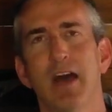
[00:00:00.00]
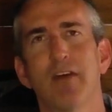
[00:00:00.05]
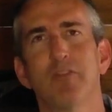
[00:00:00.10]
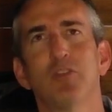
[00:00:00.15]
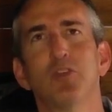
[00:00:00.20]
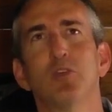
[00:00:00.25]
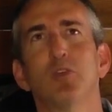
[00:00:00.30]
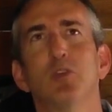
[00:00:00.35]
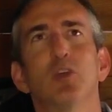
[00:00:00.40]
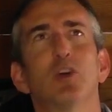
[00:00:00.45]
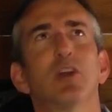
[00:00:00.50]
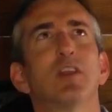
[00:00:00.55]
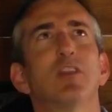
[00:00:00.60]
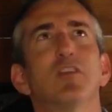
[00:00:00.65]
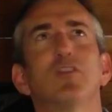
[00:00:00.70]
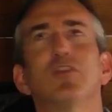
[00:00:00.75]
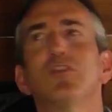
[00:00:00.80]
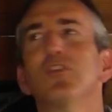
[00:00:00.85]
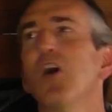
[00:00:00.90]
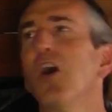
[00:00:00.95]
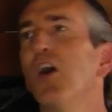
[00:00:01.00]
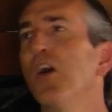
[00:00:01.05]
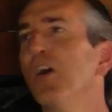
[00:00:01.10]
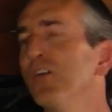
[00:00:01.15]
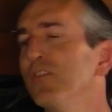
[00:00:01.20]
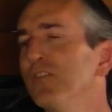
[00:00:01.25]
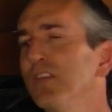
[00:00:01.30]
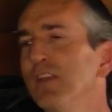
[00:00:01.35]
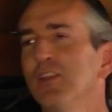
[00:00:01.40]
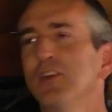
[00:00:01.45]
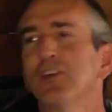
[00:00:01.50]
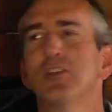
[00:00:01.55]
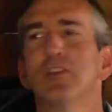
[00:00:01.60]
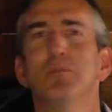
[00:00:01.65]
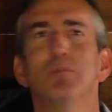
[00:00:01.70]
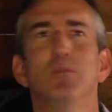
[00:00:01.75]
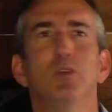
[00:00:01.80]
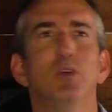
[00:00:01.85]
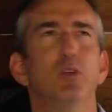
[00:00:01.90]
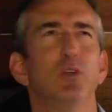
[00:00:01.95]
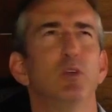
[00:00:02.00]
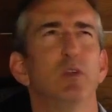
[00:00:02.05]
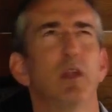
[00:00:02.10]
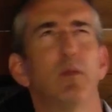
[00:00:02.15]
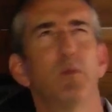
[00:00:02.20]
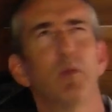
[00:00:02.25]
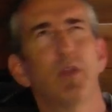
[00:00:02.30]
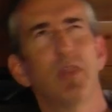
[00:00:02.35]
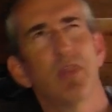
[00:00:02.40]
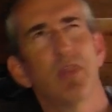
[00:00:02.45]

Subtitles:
to look at the stars, they look at the moon, and when